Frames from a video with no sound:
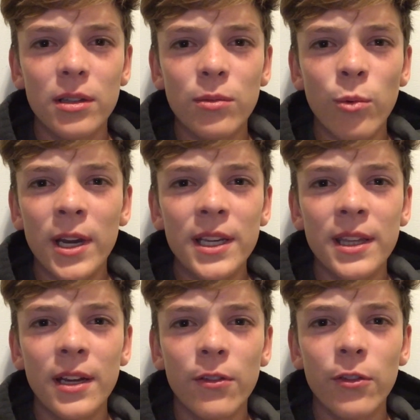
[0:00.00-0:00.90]
waited
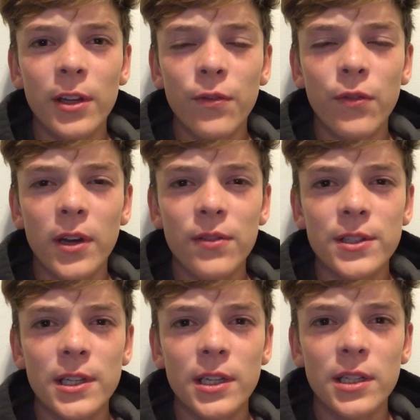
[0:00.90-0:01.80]
there for like 5
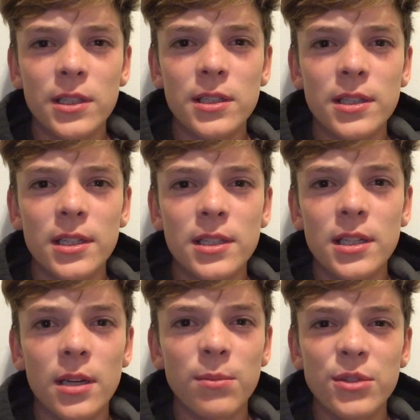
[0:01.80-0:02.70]
seconds, then
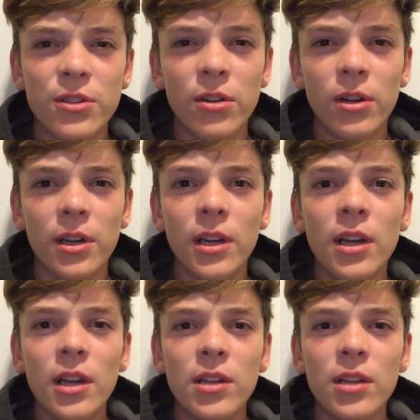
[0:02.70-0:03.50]
said I'm sorry,